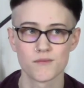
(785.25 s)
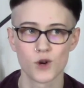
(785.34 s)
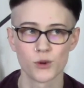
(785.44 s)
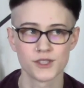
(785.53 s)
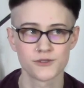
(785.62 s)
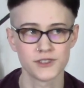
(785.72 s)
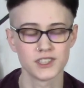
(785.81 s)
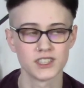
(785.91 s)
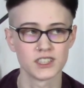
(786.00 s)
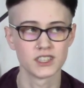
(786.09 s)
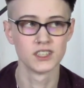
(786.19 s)
always
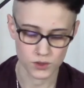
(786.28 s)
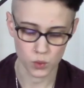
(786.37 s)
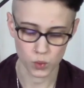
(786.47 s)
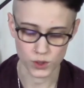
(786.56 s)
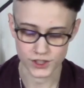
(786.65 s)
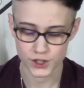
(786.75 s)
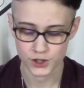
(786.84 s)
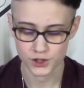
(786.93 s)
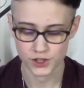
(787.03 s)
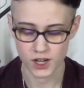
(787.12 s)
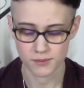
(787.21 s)
feeling would
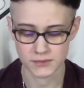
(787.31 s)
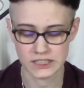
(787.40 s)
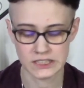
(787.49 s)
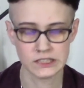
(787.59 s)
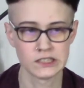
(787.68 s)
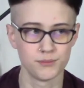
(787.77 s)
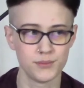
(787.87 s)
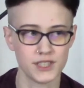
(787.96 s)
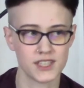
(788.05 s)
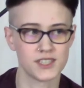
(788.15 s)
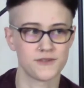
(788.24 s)
stop me
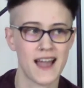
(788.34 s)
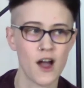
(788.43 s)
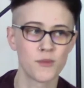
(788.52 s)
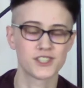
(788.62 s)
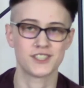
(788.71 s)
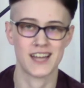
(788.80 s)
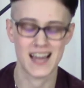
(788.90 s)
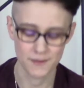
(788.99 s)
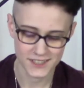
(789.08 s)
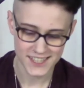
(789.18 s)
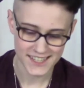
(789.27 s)
because of how much time
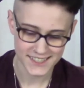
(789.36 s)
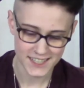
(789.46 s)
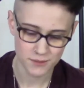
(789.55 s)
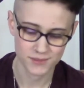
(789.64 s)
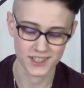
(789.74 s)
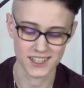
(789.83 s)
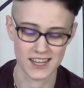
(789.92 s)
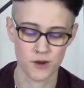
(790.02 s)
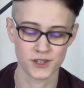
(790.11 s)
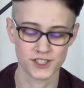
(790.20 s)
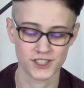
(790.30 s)
it takes up and how
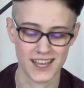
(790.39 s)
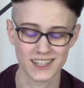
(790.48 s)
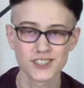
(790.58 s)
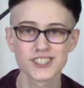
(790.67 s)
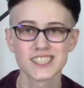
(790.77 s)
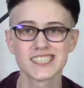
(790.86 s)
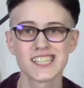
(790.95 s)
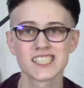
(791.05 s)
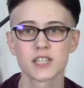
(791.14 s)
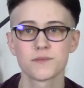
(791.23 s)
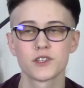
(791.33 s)
much energy it takes
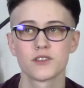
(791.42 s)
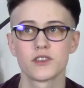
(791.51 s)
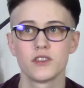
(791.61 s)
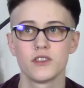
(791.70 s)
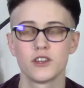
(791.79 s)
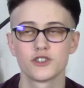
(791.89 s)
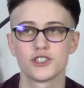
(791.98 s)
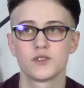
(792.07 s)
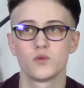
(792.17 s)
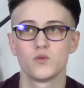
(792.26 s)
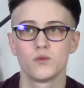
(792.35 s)
up, that there just
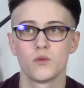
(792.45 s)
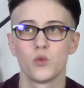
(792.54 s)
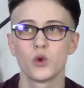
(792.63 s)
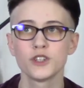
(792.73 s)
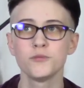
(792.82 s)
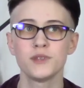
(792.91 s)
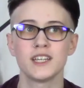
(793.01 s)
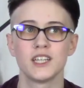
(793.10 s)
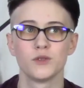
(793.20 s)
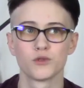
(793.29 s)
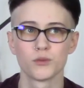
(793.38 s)
wouldn't be
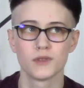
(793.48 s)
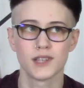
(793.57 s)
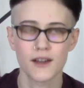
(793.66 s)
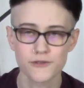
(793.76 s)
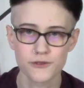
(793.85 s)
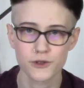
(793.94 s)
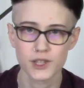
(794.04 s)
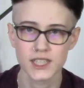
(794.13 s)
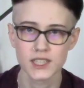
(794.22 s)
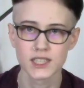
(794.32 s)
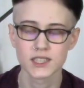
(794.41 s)
any room left for
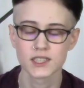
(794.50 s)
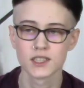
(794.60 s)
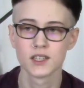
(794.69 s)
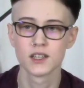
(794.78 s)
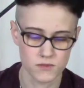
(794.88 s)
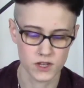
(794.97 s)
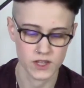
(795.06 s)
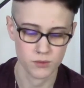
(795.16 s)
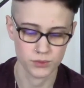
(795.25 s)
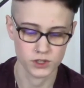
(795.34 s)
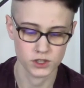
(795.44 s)
healing. And that
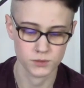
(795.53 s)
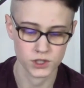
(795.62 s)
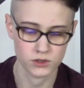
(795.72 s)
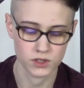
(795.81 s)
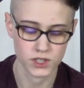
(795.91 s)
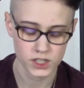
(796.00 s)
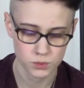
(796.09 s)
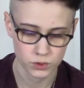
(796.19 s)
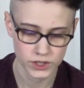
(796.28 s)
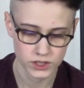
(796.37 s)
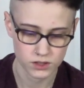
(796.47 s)
brings me to the next
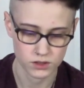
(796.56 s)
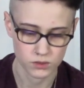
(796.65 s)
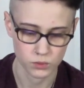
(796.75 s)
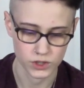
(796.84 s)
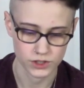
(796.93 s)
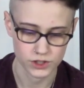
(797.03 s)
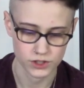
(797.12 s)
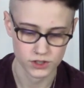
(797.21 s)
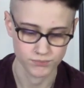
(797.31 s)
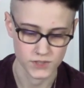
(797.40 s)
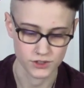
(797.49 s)
point, which
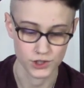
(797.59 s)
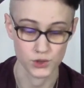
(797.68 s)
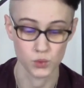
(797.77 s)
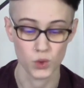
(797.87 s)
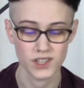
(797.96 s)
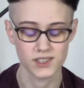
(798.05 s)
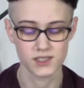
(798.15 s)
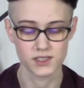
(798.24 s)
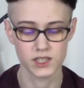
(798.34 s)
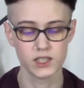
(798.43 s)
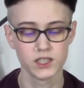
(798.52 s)
is just what is
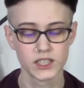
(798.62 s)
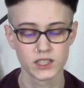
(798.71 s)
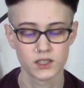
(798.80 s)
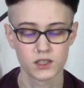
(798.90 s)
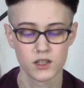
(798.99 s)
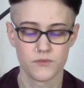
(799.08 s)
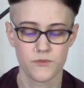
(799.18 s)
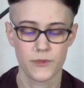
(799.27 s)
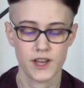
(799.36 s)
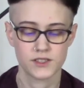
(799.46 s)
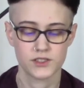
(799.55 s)
healing.
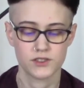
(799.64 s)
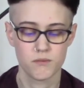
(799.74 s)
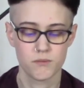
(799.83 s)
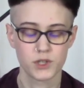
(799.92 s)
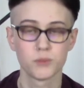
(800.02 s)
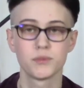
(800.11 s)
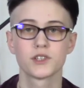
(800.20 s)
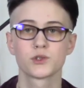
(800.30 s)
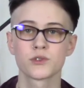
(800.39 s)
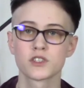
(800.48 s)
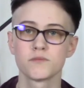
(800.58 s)
That's been a big
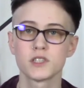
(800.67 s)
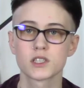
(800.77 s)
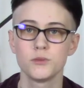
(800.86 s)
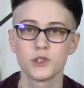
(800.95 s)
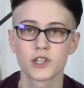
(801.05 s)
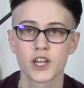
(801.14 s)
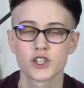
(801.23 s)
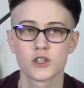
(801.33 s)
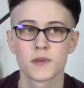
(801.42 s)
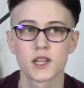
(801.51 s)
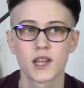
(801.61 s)
source of miscommunication in
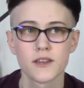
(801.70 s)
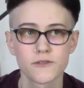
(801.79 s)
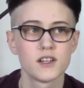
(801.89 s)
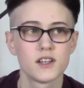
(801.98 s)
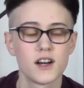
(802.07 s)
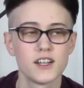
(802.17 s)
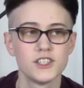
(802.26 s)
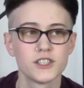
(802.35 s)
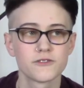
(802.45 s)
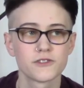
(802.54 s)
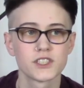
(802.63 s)
my life. A
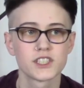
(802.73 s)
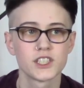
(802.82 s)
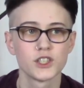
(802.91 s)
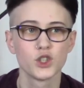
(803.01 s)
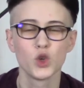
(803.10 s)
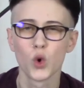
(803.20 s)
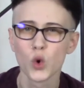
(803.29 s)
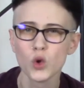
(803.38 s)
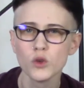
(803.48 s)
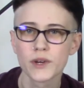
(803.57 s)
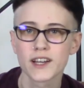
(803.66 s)
difference in
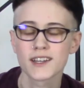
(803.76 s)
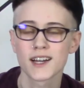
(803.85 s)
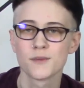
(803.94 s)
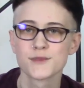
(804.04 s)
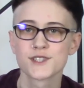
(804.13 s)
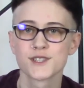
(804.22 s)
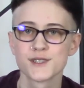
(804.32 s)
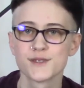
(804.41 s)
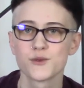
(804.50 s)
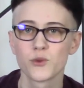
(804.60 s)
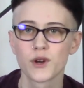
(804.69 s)
goal when it comes to
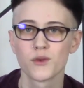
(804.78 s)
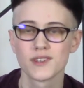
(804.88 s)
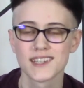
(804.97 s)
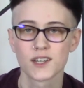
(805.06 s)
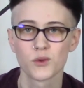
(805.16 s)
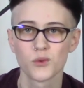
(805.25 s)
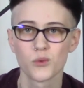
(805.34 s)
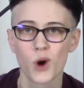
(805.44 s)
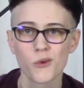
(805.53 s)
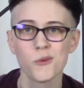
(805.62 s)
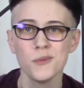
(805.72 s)

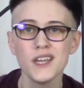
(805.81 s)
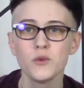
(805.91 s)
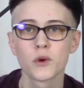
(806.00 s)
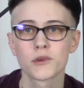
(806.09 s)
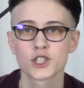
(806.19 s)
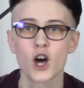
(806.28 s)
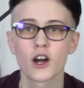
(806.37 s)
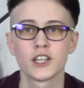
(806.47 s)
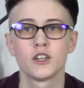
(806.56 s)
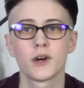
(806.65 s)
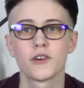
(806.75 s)
what we mean when we're
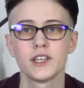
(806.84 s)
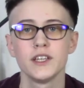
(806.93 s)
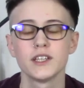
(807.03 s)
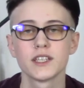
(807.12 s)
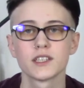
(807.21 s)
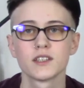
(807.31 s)
talking about healing.